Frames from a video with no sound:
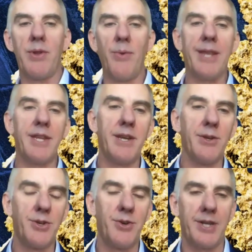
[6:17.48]
way the
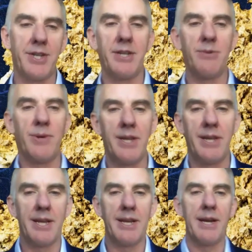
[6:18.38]
deal's structured is
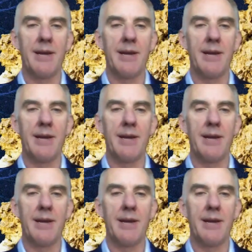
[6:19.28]
we